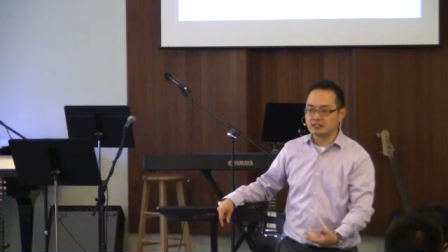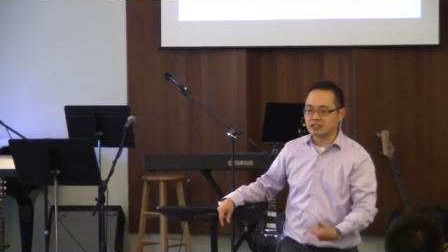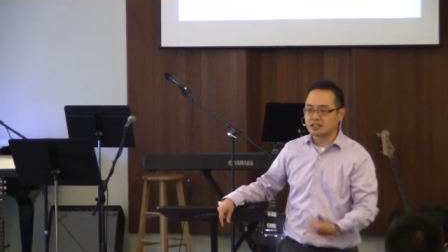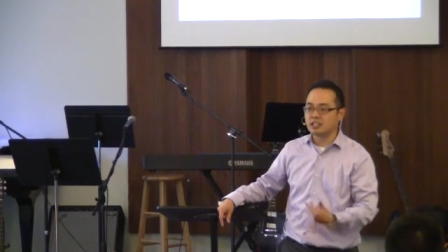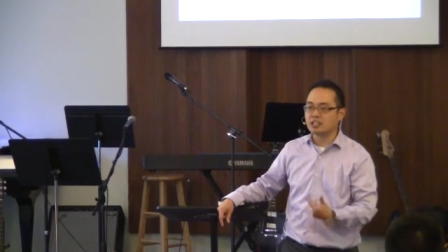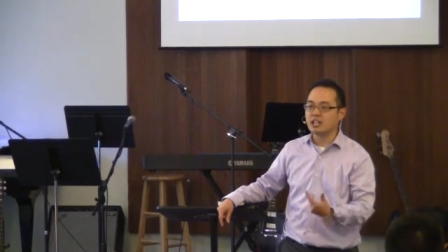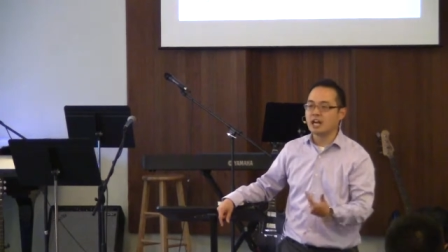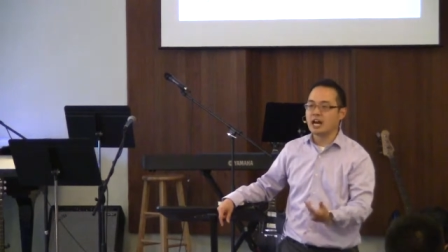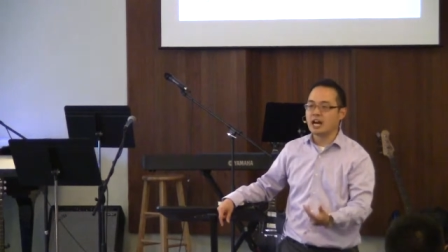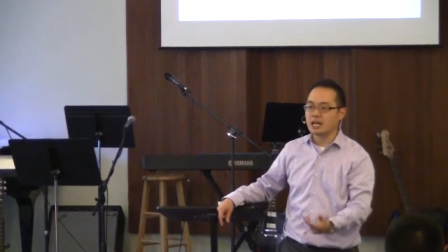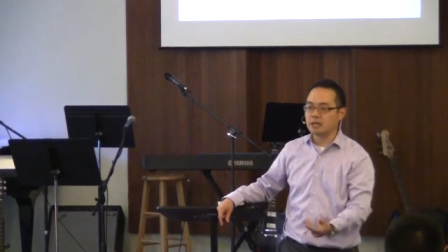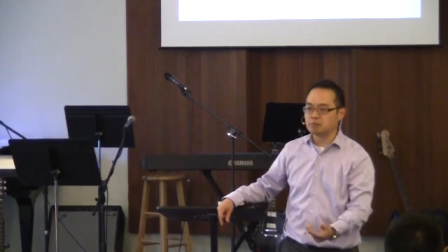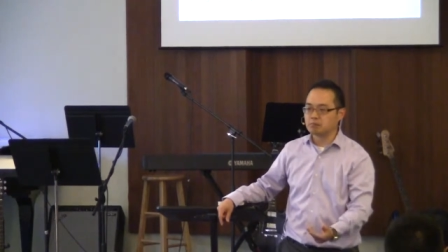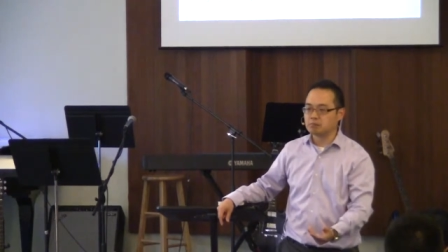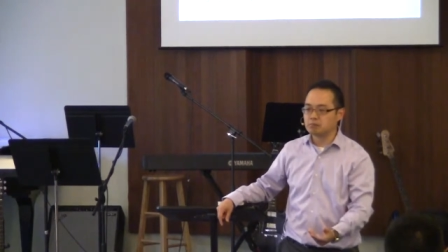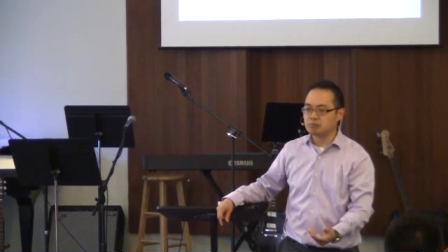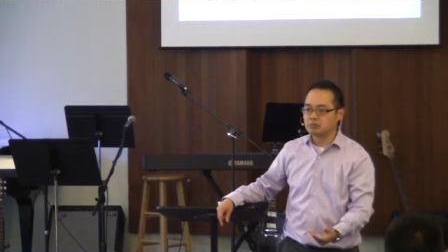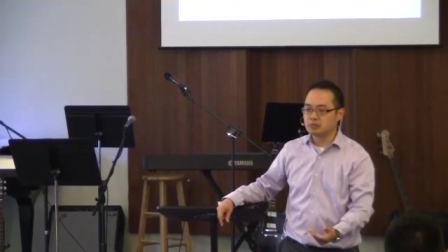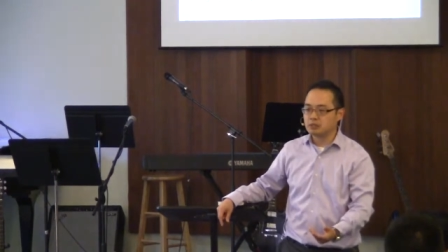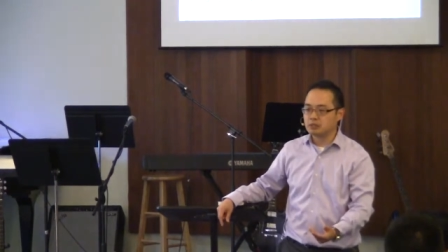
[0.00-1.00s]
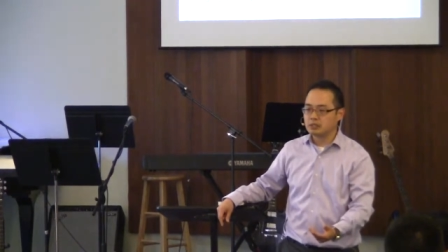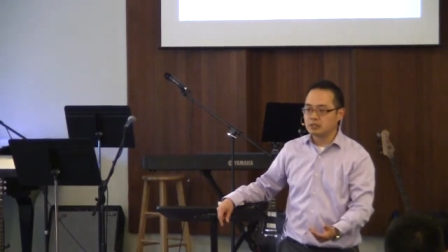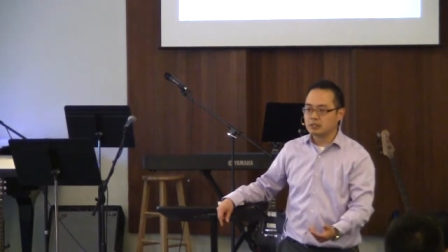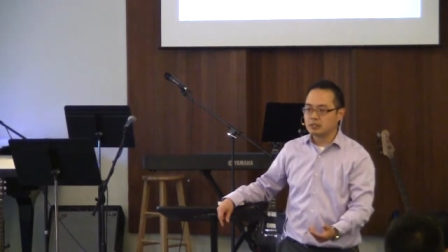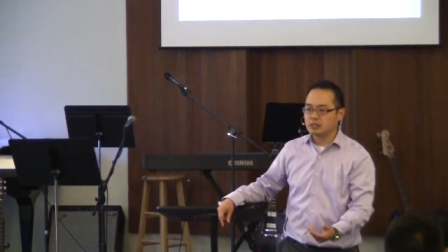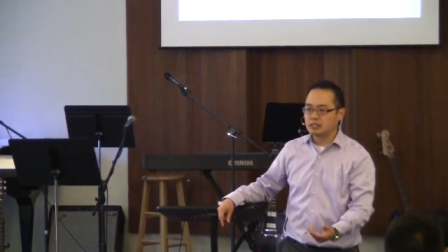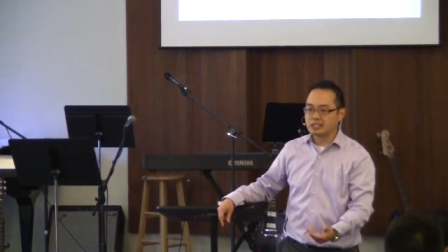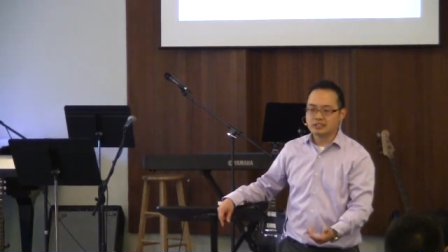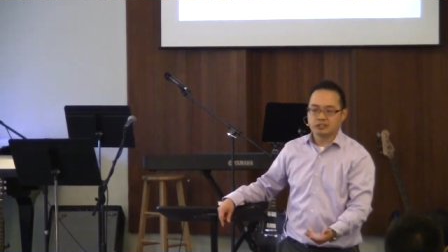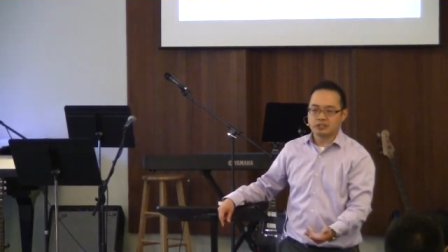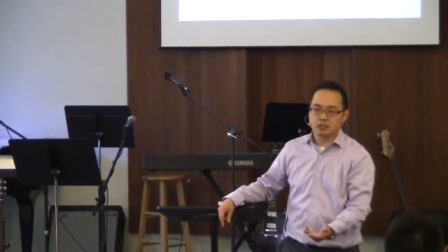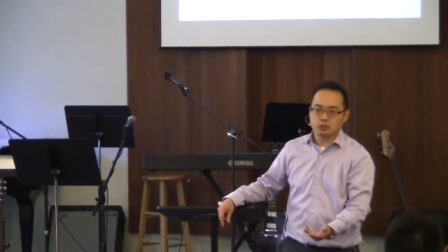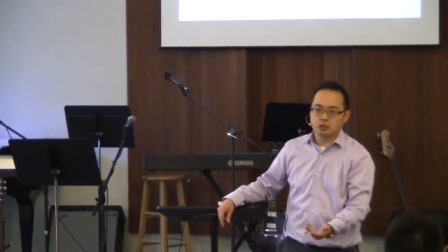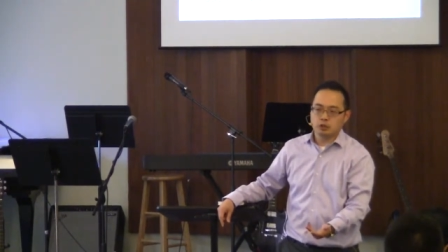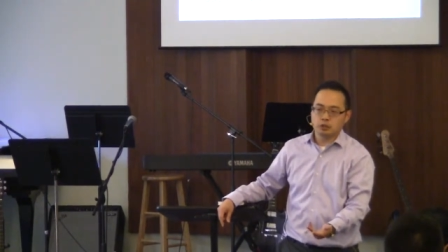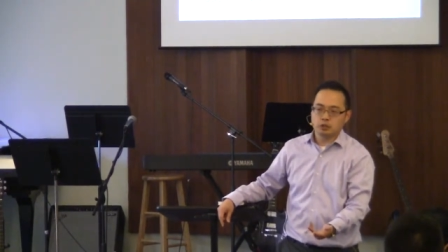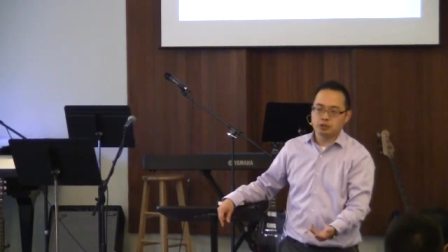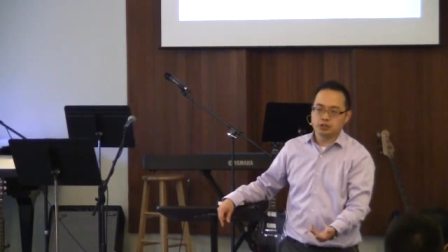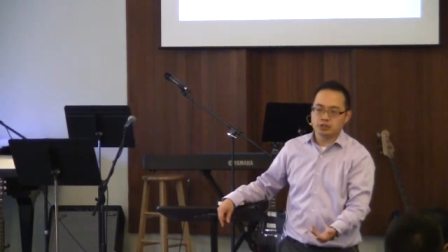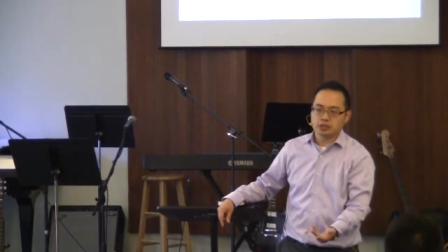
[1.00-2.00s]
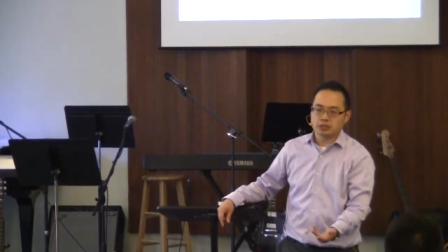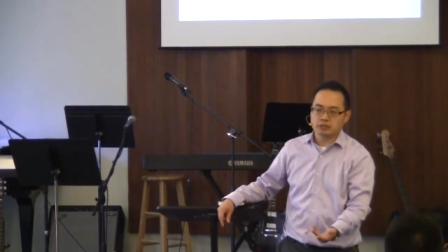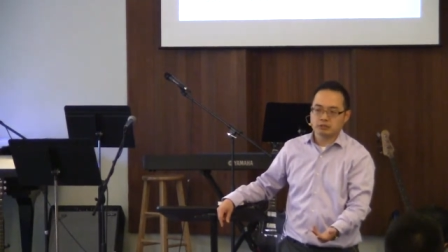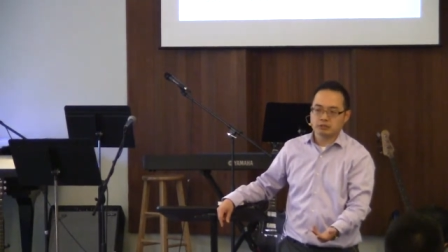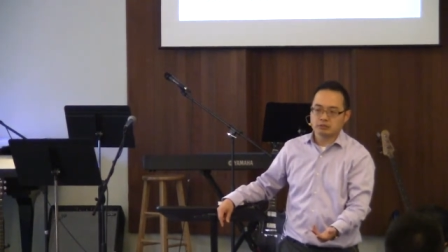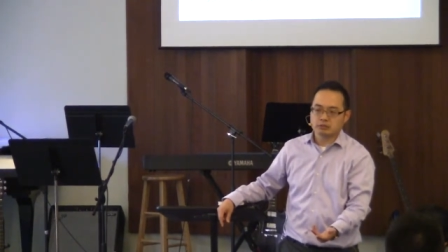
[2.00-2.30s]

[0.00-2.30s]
the climb. It's an illusion.